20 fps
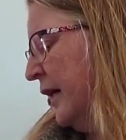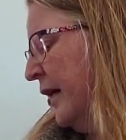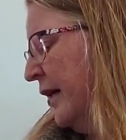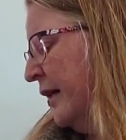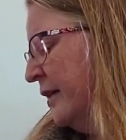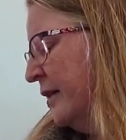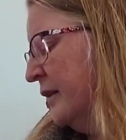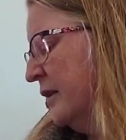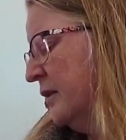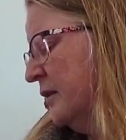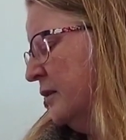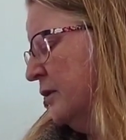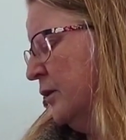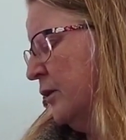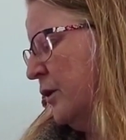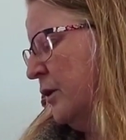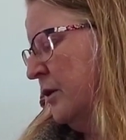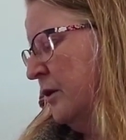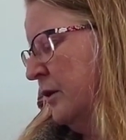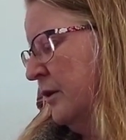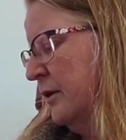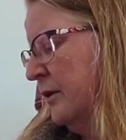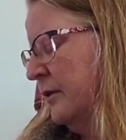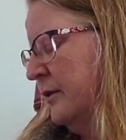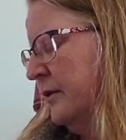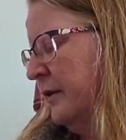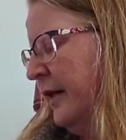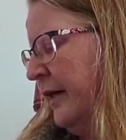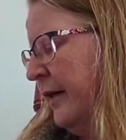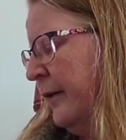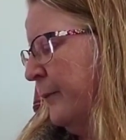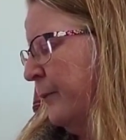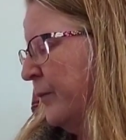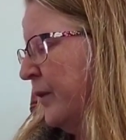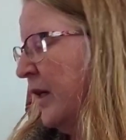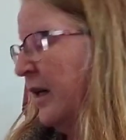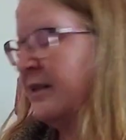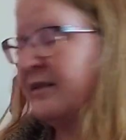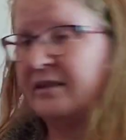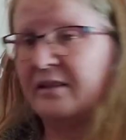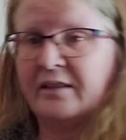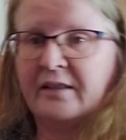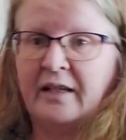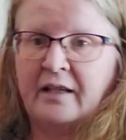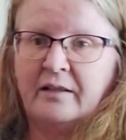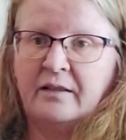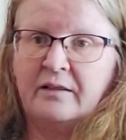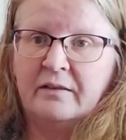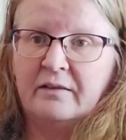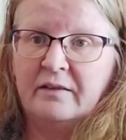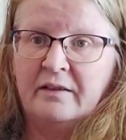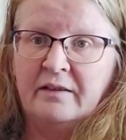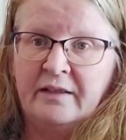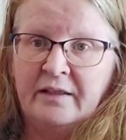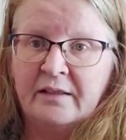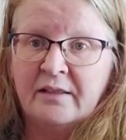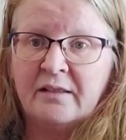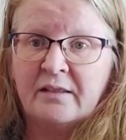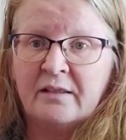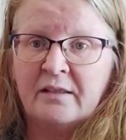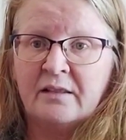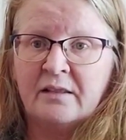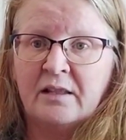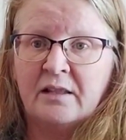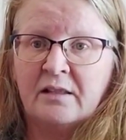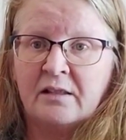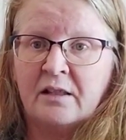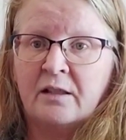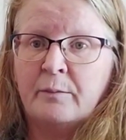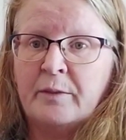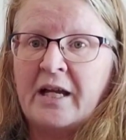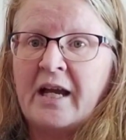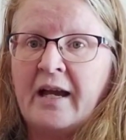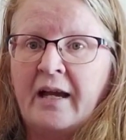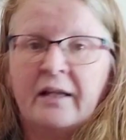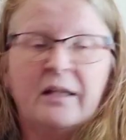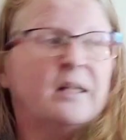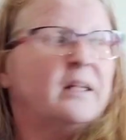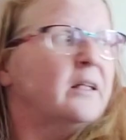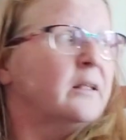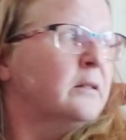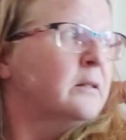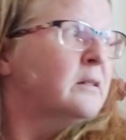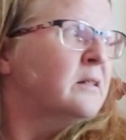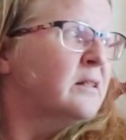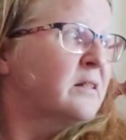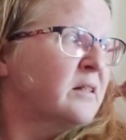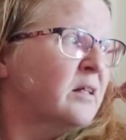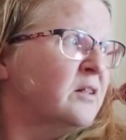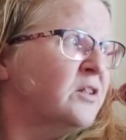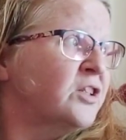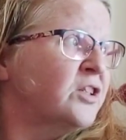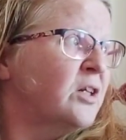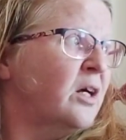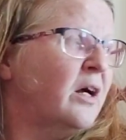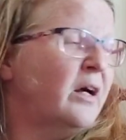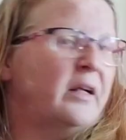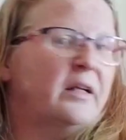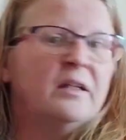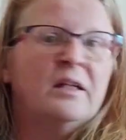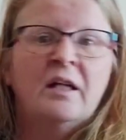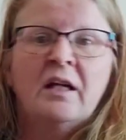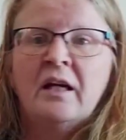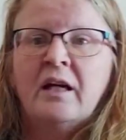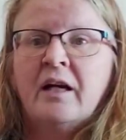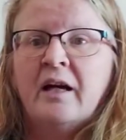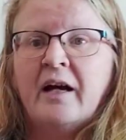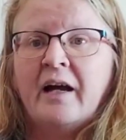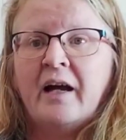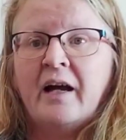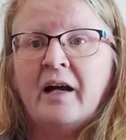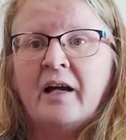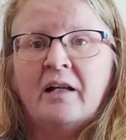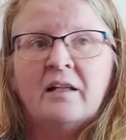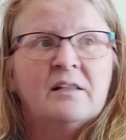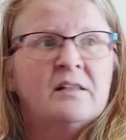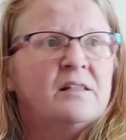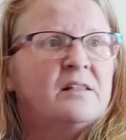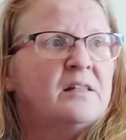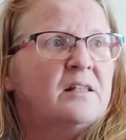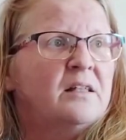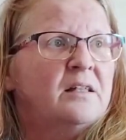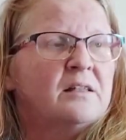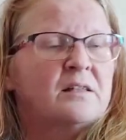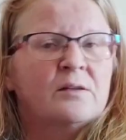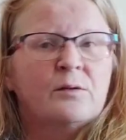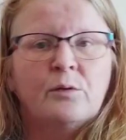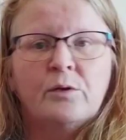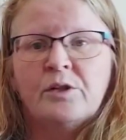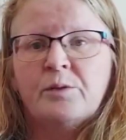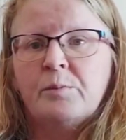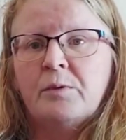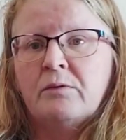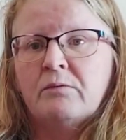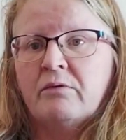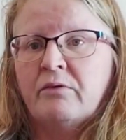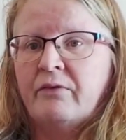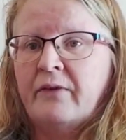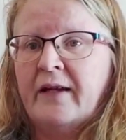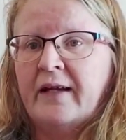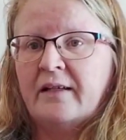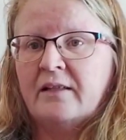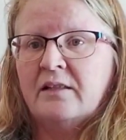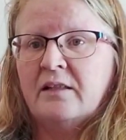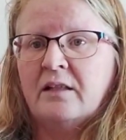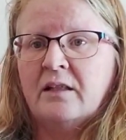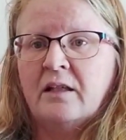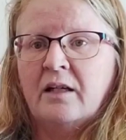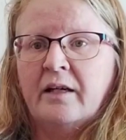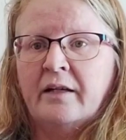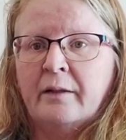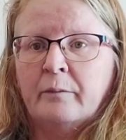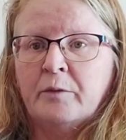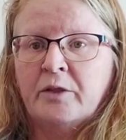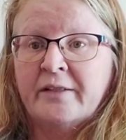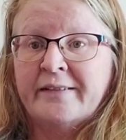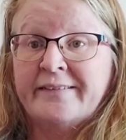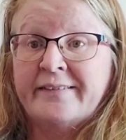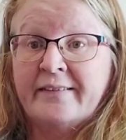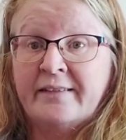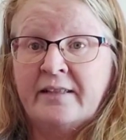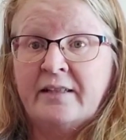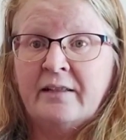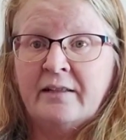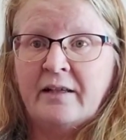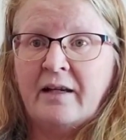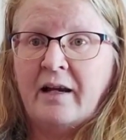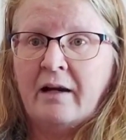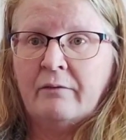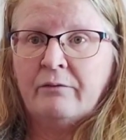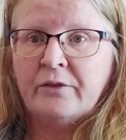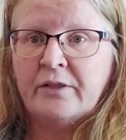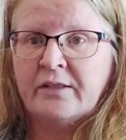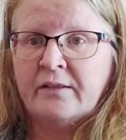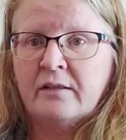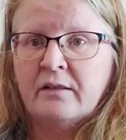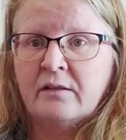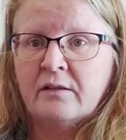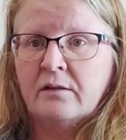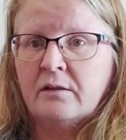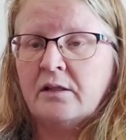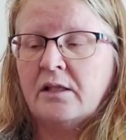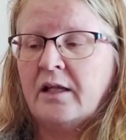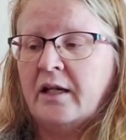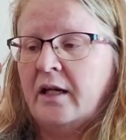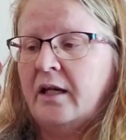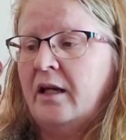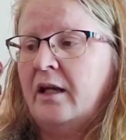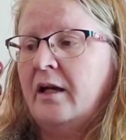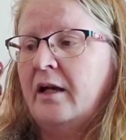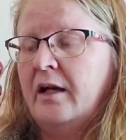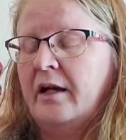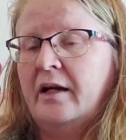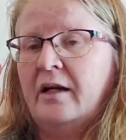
And look, yeah, as I said, this is going to be hanging in the sunshine, and it's going to be reflecting, and I'm going to see it every single day.